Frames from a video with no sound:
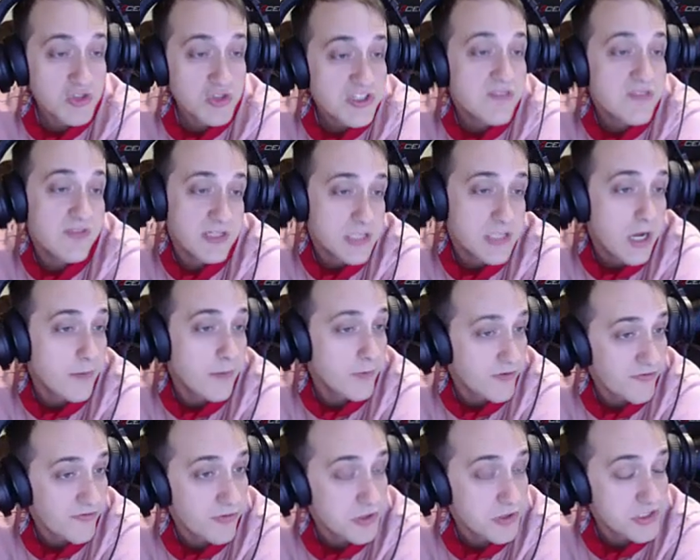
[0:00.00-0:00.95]
Most of the
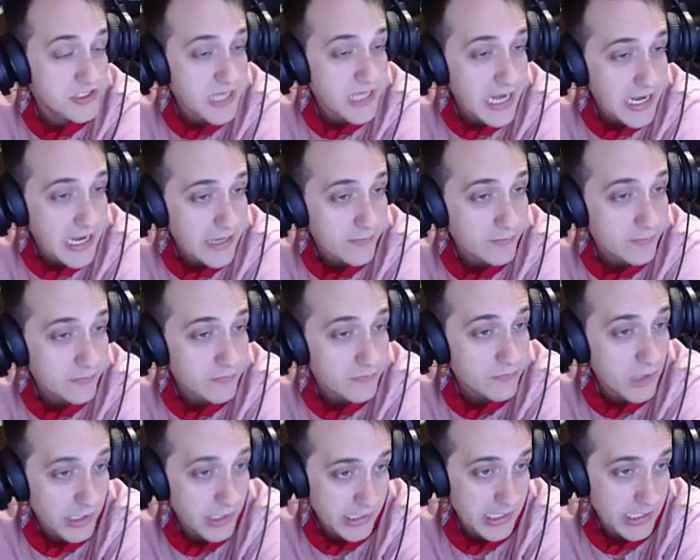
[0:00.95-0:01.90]
time, your first 8
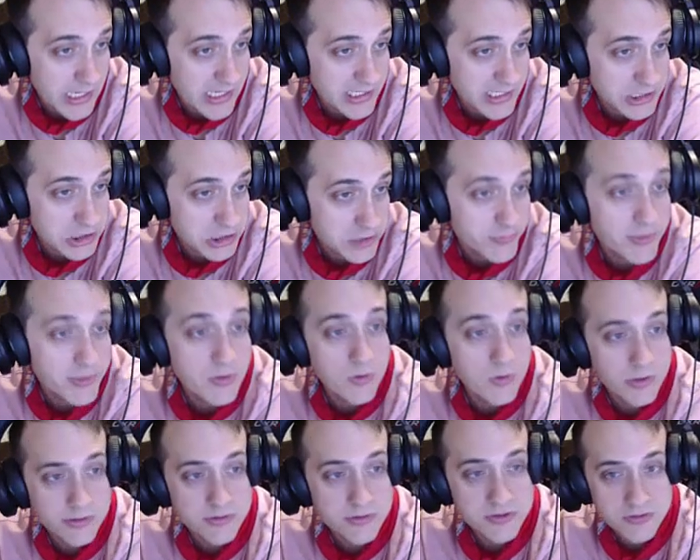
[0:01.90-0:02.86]
money hand should
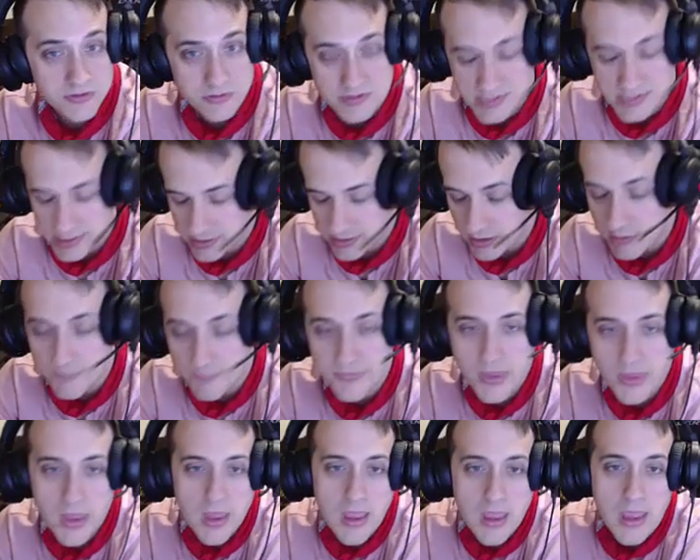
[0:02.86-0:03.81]
be going to Citadel.